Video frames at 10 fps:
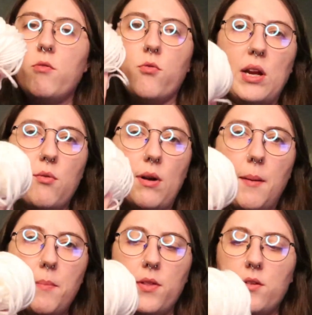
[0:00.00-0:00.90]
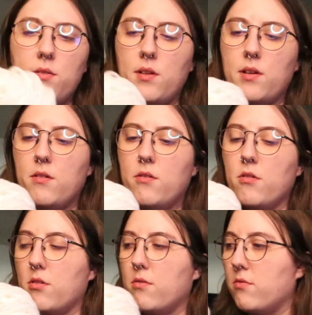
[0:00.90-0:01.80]
rewrap this though,
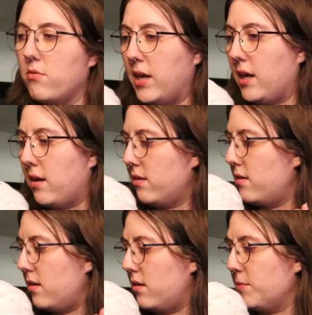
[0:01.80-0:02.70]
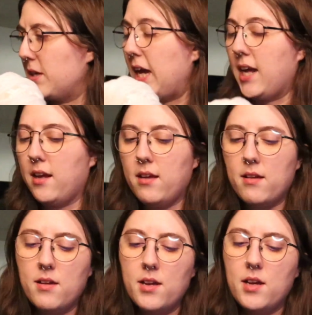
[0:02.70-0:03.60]
or cake it,
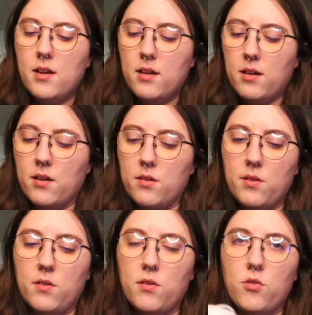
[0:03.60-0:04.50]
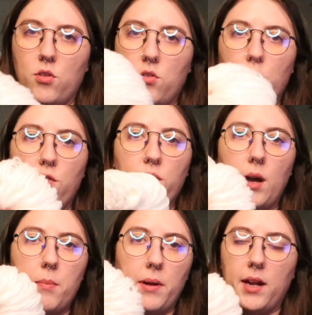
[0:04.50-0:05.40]
because this is just too
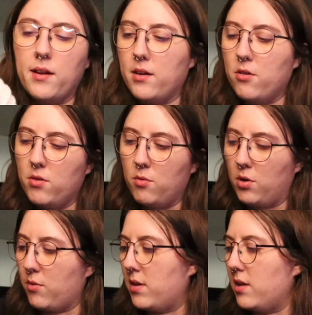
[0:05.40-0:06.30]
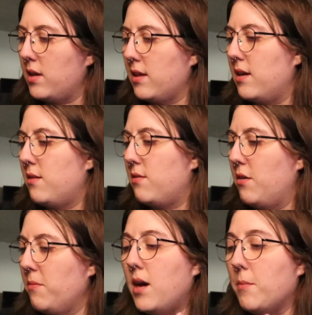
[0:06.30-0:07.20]
floppy and I don't want to work with it like that.
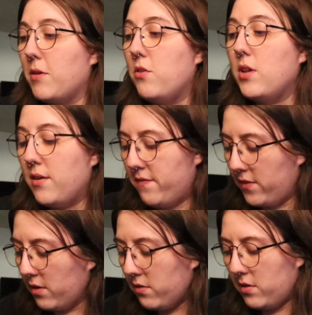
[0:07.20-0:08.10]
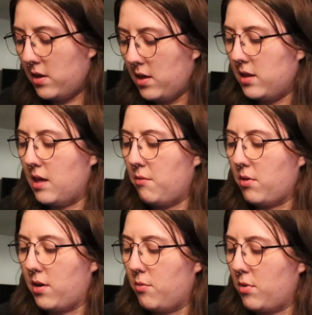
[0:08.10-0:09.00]
So I'm going to do that first, and then we're
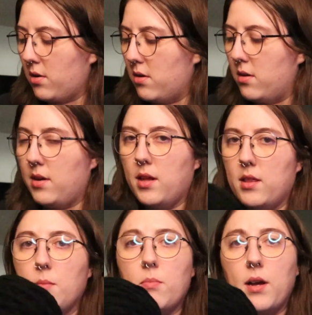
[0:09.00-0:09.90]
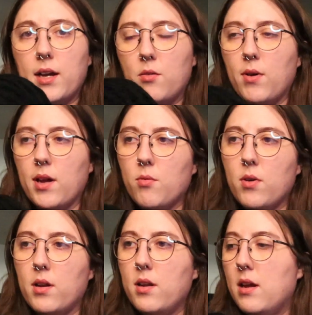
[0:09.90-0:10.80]
going to work on the black and white
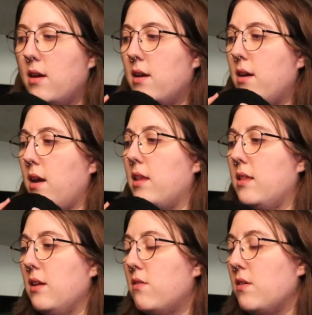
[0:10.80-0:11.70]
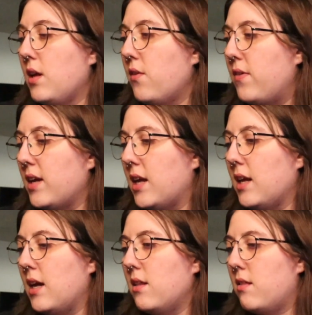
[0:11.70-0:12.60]
one. And let's see if I can
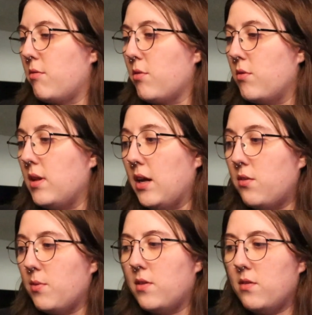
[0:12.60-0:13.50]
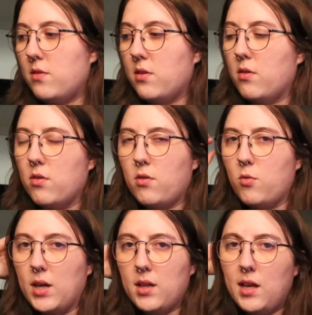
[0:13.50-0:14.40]
get through these ones
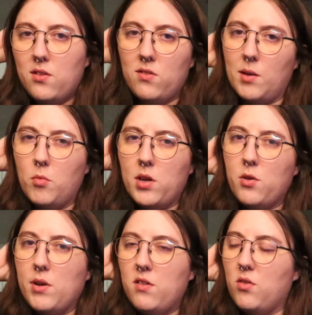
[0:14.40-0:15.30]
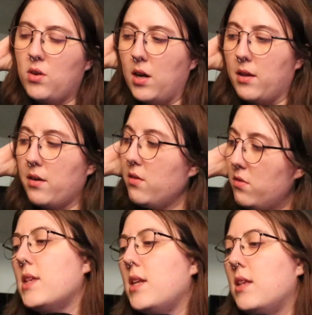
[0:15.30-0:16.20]
quickly since I'm only doing 2
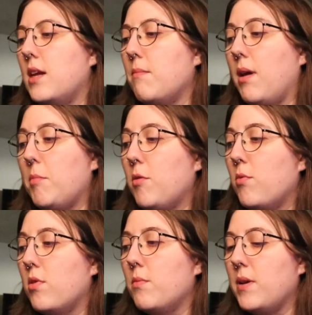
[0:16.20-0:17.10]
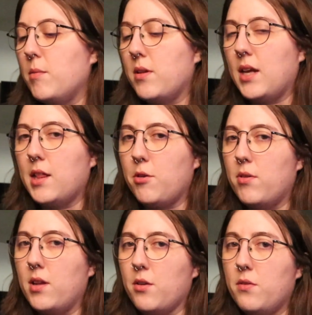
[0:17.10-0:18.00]
colors. And then maybe we'll be able to get through
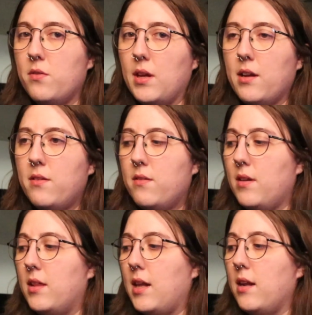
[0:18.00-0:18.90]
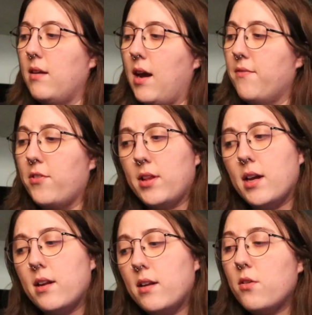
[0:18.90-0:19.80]
another 6, and then after
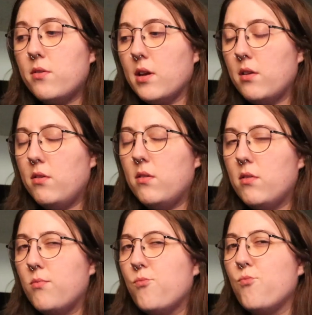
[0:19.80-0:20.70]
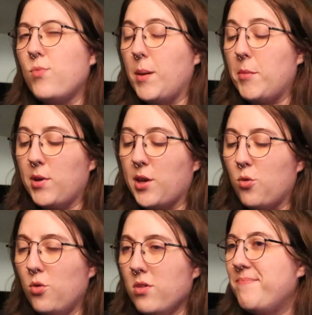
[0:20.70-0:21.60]
that, another 6. That'd be really
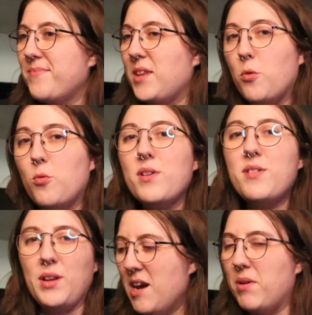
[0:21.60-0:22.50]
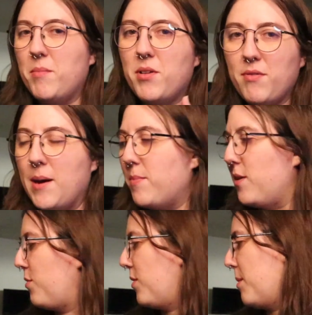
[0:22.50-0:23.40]
cool. We'll see. But I'm going to wrap
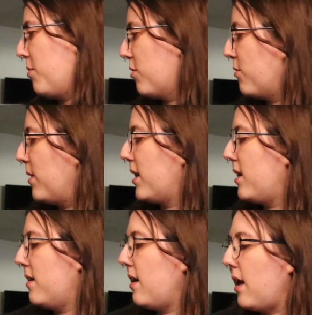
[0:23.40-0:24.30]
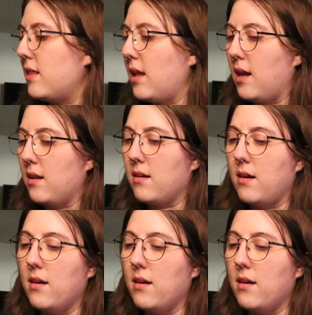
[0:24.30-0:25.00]
this one up real quick, and then